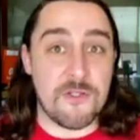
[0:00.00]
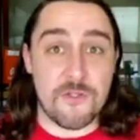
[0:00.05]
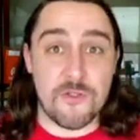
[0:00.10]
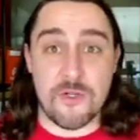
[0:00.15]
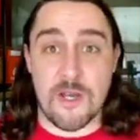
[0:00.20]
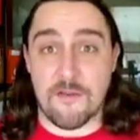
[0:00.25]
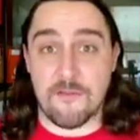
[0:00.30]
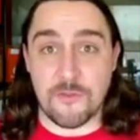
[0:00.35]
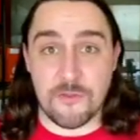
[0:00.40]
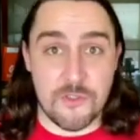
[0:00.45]

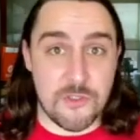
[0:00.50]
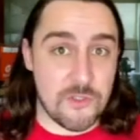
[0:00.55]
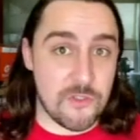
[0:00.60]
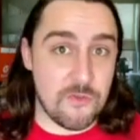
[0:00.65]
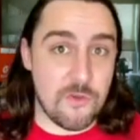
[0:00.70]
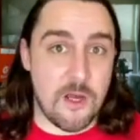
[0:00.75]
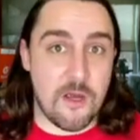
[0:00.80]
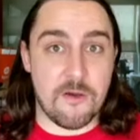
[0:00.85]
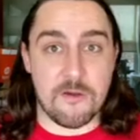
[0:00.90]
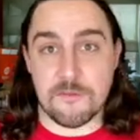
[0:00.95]
travel
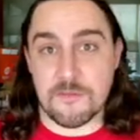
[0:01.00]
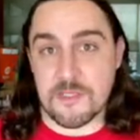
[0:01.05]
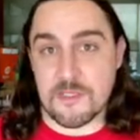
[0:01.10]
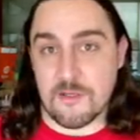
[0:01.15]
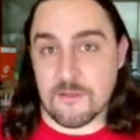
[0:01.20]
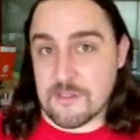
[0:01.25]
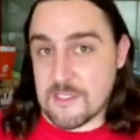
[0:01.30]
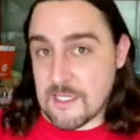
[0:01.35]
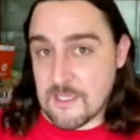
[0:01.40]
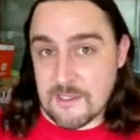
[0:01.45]
to home,
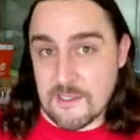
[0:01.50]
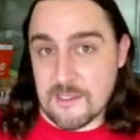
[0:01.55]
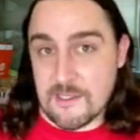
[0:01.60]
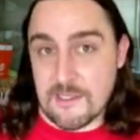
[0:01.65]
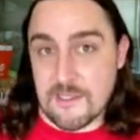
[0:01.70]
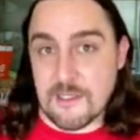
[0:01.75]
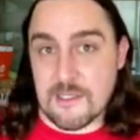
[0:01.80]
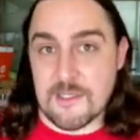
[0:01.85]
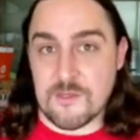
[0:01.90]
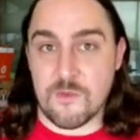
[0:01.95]
so
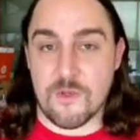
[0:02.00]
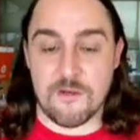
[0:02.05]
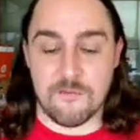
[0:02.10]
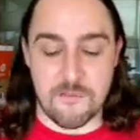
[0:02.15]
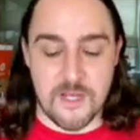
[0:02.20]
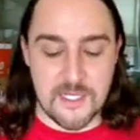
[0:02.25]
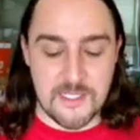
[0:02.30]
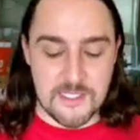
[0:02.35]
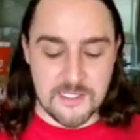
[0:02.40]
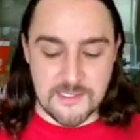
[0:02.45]
technically it is one of
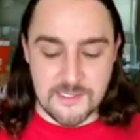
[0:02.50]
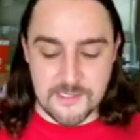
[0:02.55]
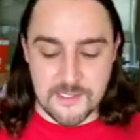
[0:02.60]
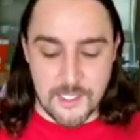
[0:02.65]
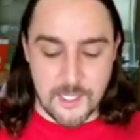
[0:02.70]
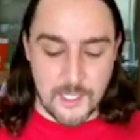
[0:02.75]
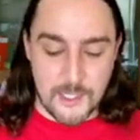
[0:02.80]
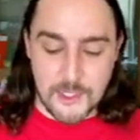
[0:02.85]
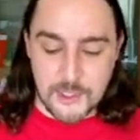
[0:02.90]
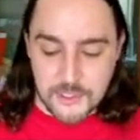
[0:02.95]
my
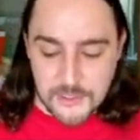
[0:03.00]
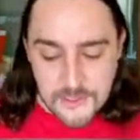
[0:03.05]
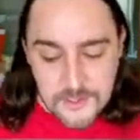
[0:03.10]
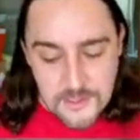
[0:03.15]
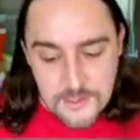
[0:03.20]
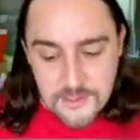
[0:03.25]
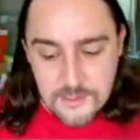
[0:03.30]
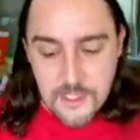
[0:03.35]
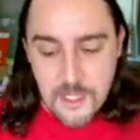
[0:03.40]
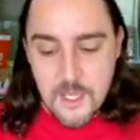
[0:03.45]

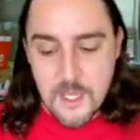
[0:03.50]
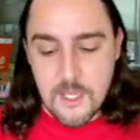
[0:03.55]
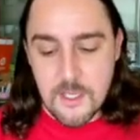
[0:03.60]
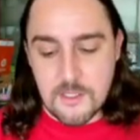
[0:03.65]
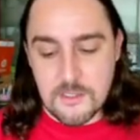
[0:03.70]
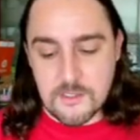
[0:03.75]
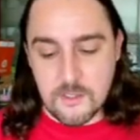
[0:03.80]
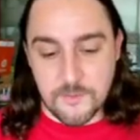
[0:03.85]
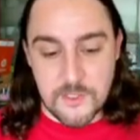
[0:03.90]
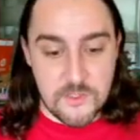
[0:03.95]
destinations.
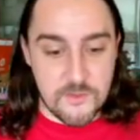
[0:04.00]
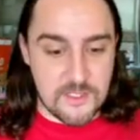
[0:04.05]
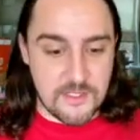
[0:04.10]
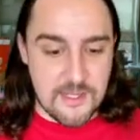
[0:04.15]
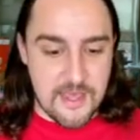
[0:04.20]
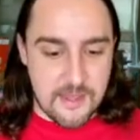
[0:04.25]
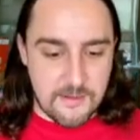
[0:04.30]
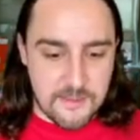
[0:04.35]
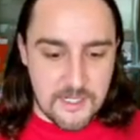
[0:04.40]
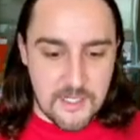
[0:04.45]
So I'll be doing
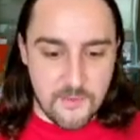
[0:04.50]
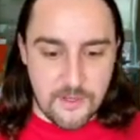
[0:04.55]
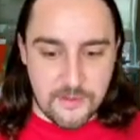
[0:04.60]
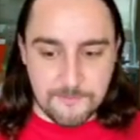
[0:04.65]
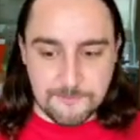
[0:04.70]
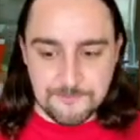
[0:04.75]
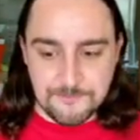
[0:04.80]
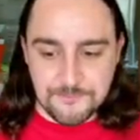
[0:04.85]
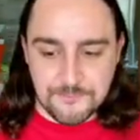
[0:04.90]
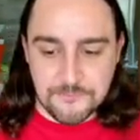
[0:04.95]
that. Anyway,
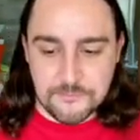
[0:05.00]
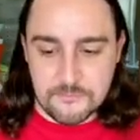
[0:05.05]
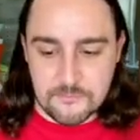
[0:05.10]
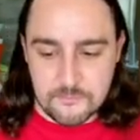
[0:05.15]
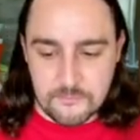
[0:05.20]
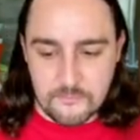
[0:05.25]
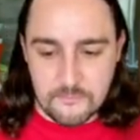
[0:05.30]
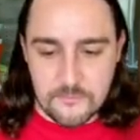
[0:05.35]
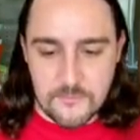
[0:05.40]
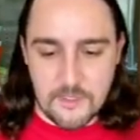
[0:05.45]

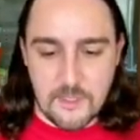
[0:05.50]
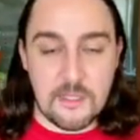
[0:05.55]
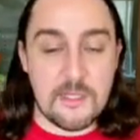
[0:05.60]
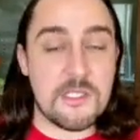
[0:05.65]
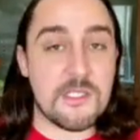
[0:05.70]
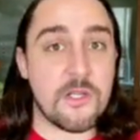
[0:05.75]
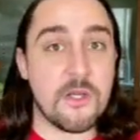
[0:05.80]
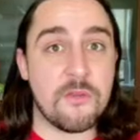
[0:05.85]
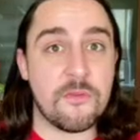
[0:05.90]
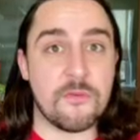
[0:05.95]

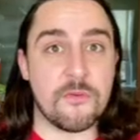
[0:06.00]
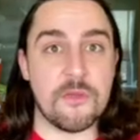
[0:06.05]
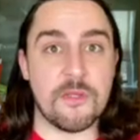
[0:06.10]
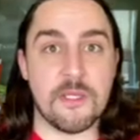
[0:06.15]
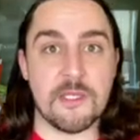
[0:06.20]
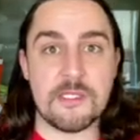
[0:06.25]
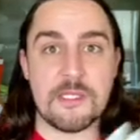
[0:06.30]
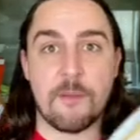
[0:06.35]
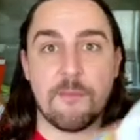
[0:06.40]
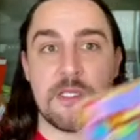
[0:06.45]
let's go through
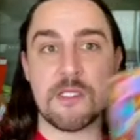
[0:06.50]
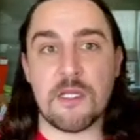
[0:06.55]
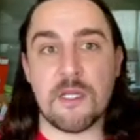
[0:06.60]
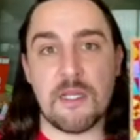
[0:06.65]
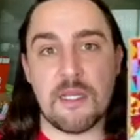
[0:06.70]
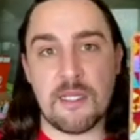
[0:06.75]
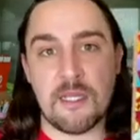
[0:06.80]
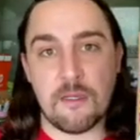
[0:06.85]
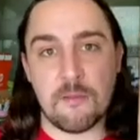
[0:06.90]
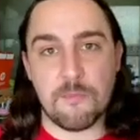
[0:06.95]
this. I'm just
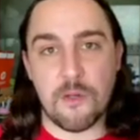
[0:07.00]
gonna hit